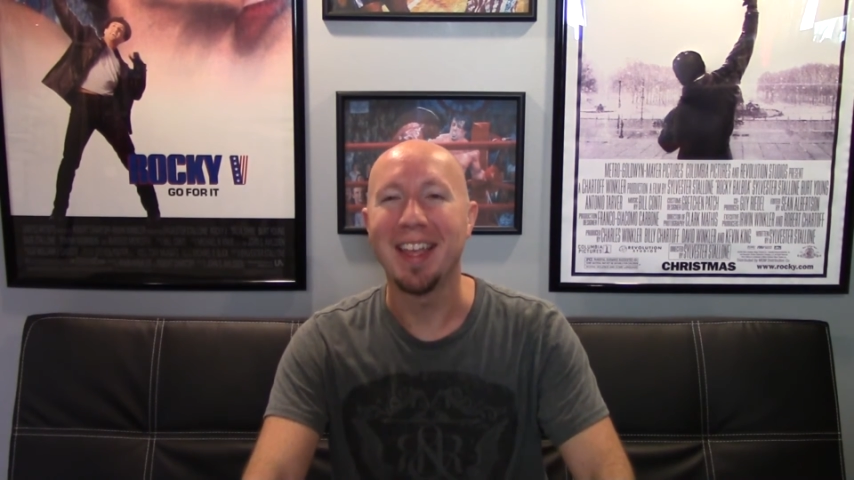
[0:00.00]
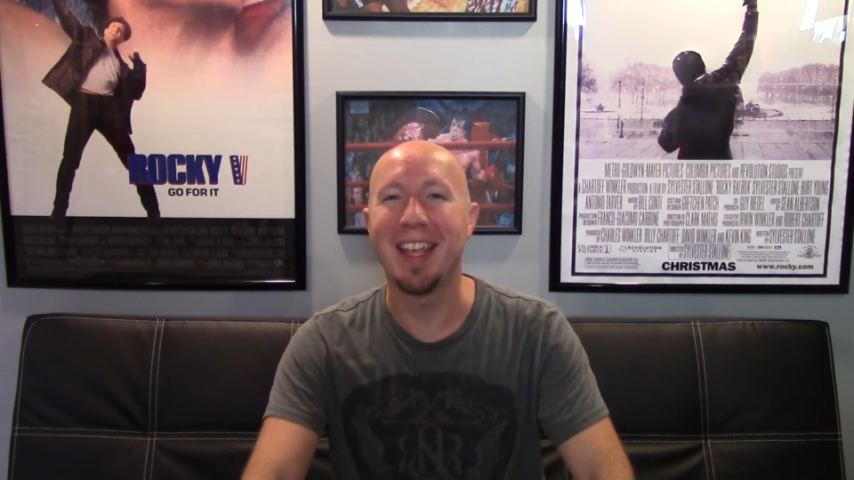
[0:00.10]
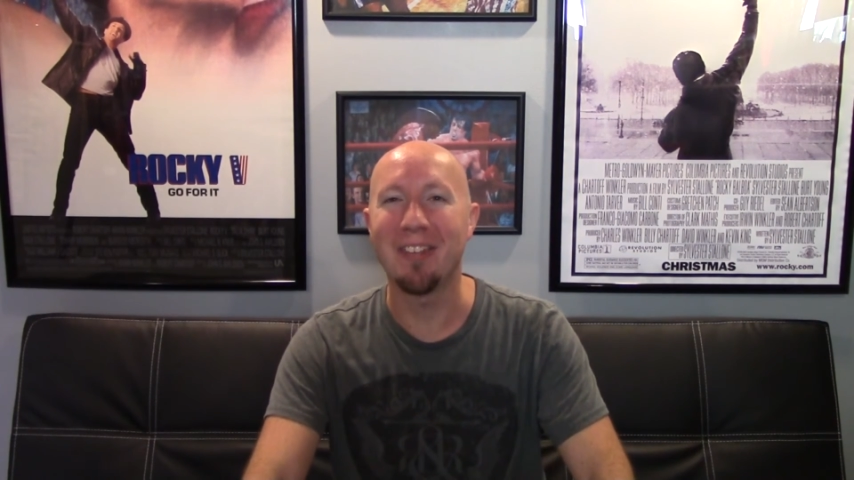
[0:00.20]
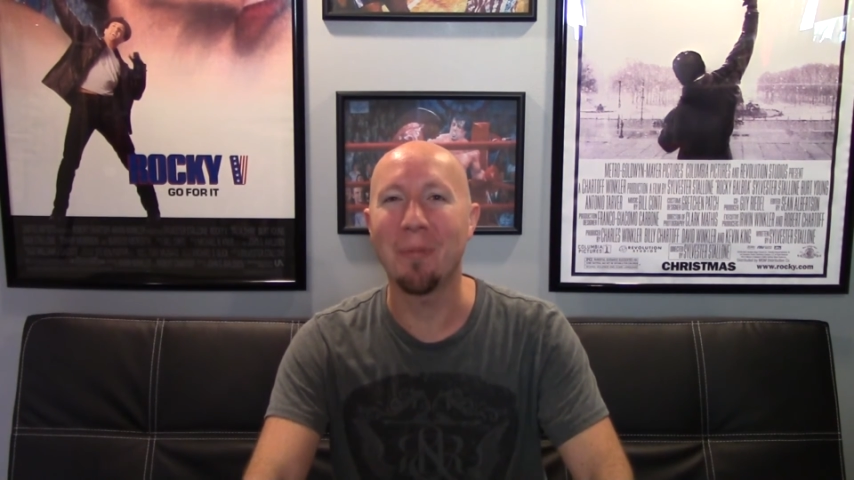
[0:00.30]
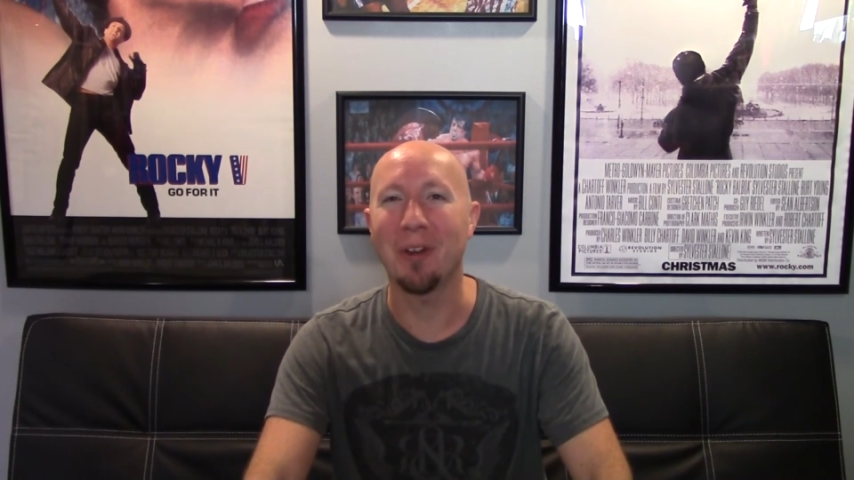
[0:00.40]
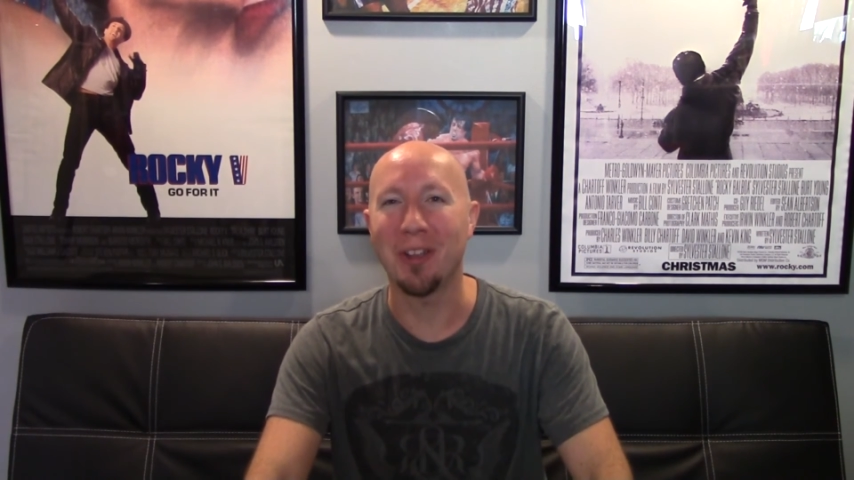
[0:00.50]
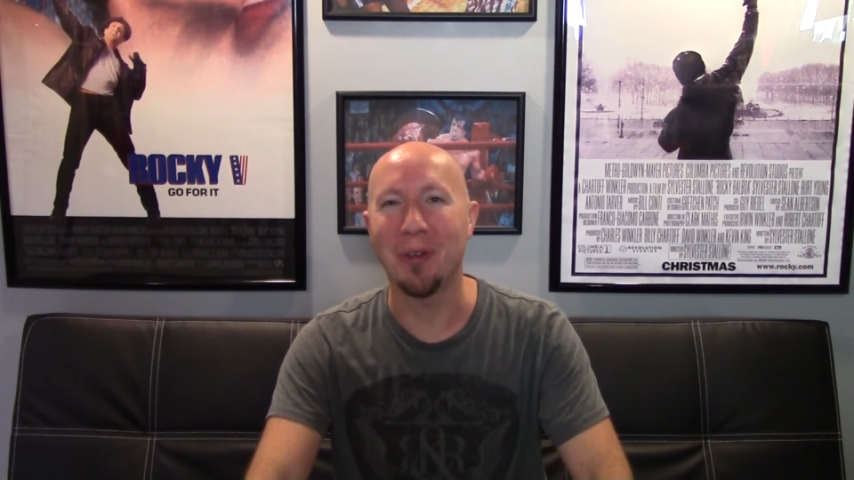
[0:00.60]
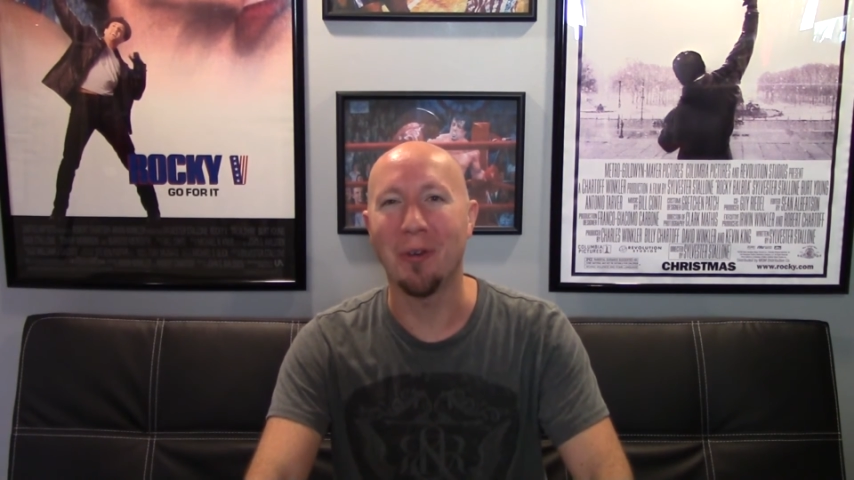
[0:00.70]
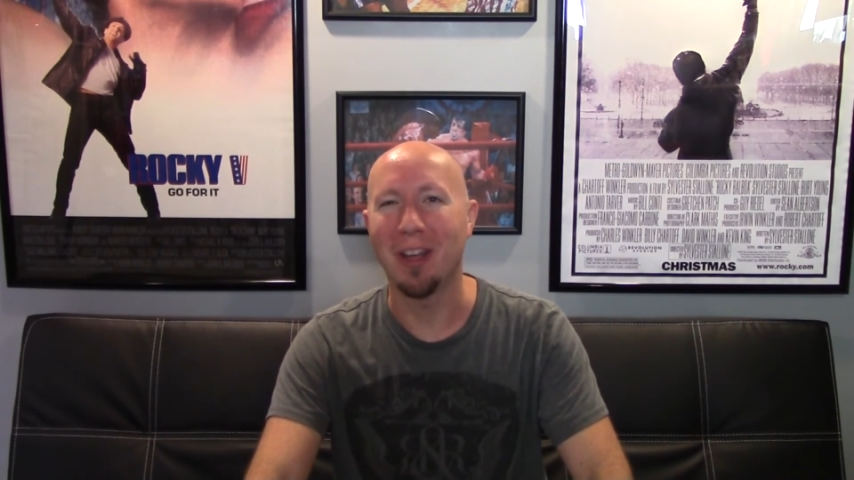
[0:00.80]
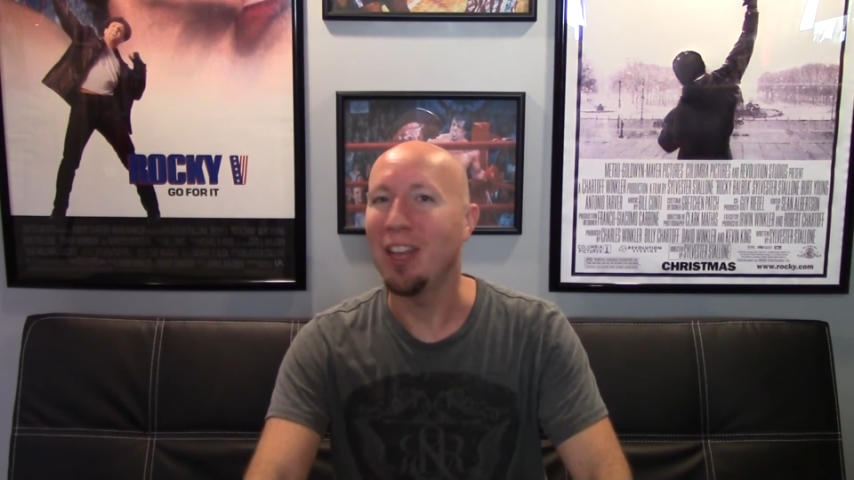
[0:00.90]
It's pretty
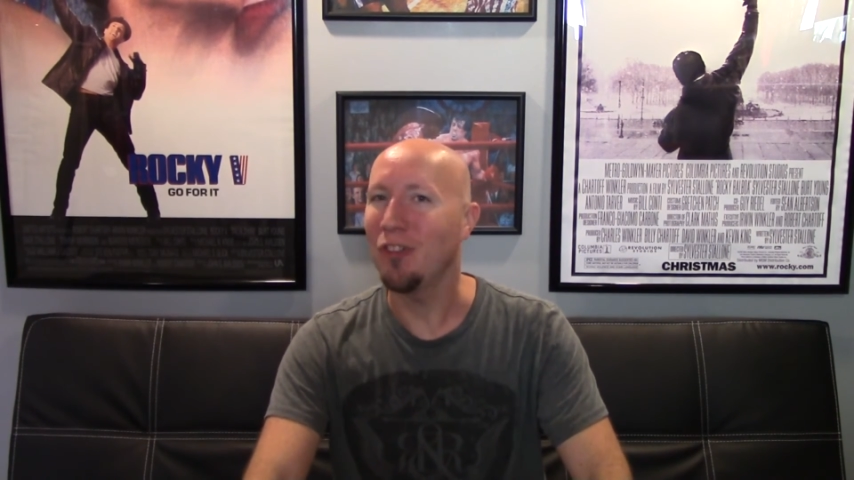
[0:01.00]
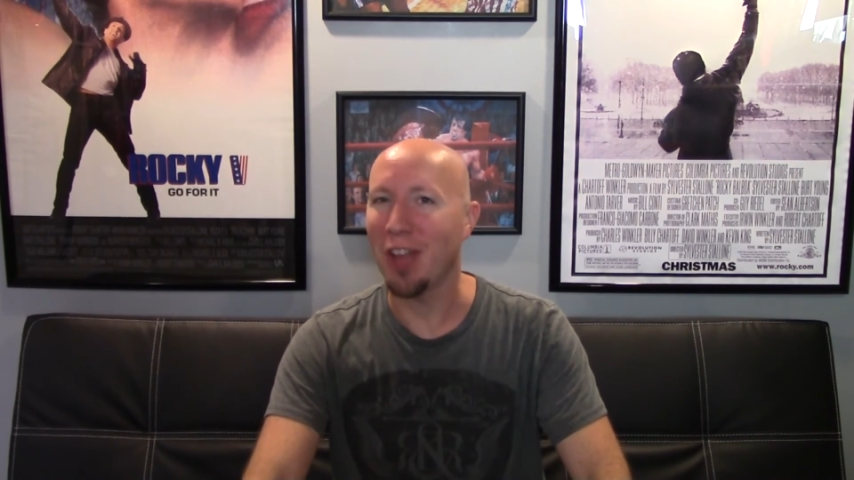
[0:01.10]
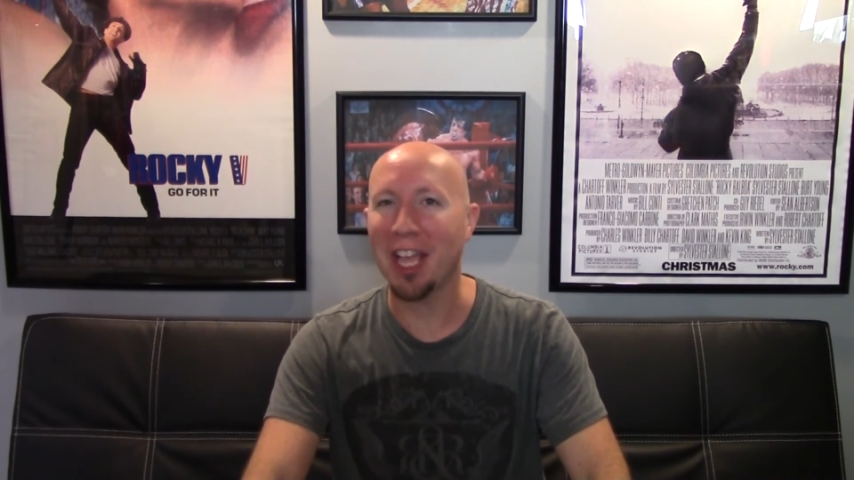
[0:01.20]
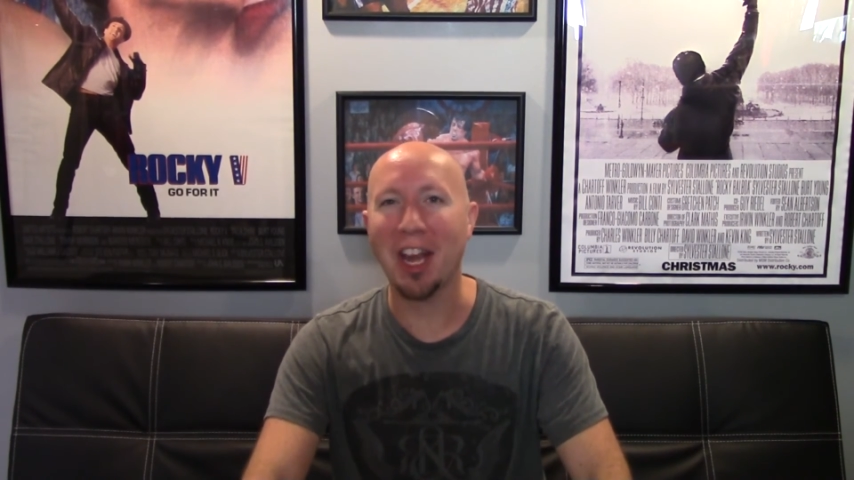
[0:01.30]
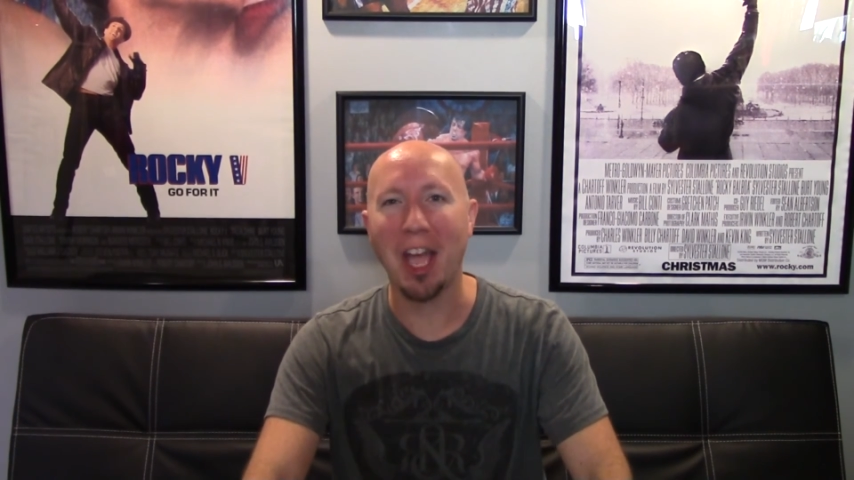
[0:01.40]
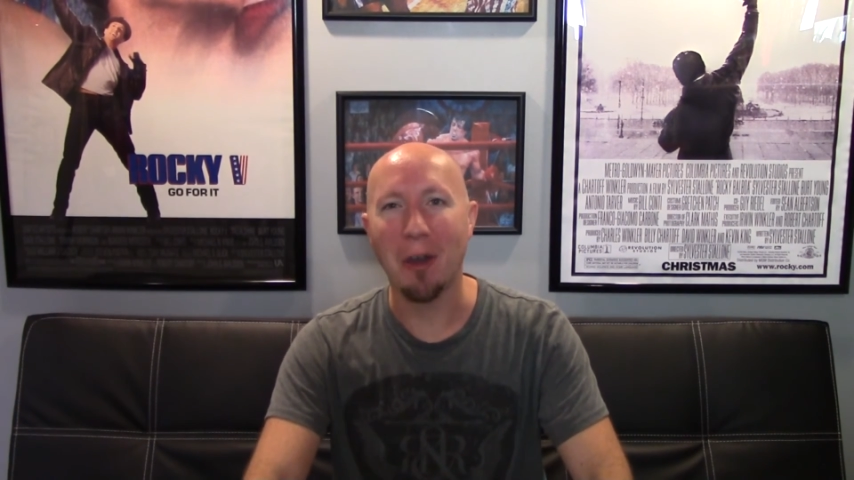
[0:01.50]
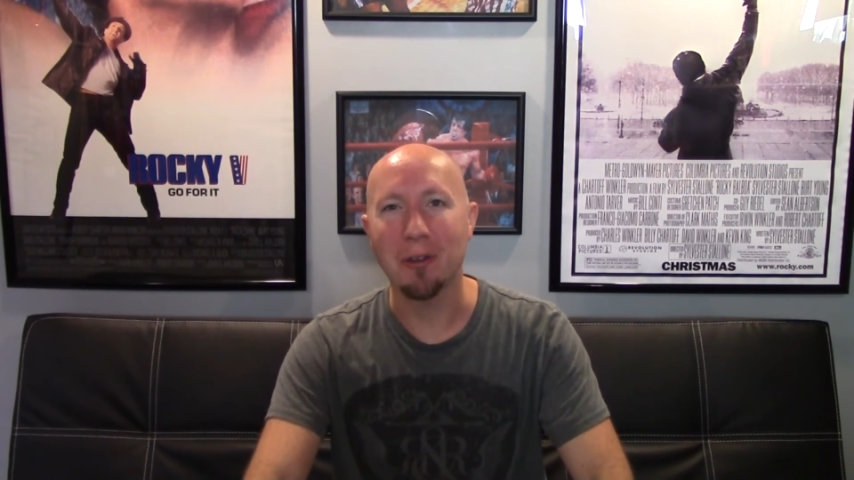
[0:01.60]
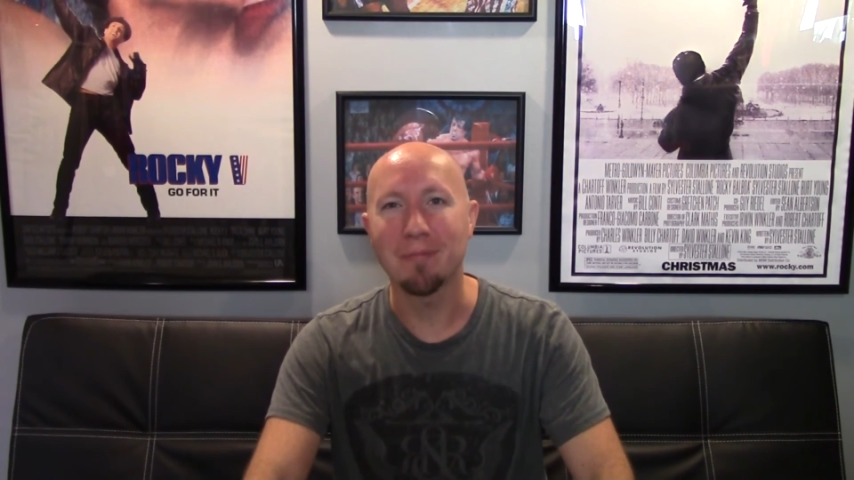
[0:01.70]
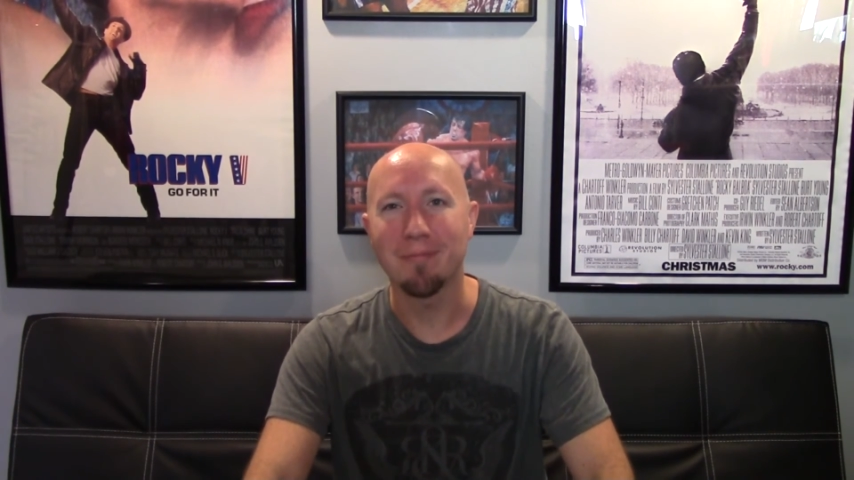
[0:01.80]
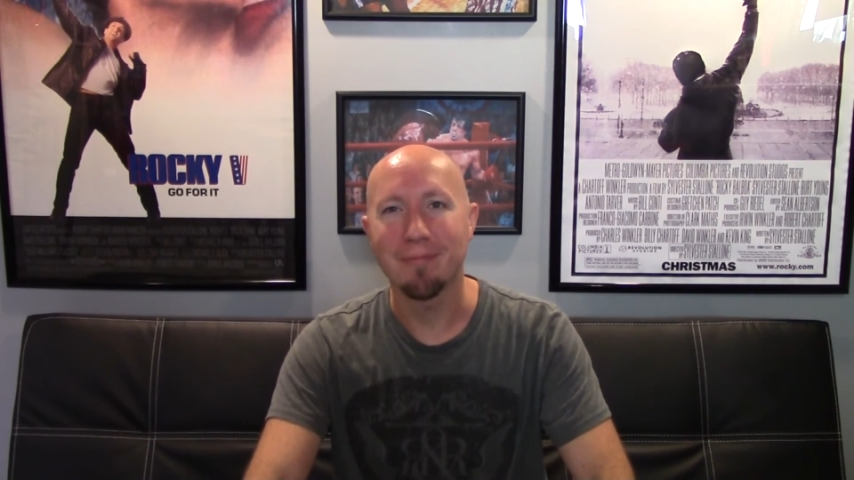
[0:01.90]
cool. Check it out.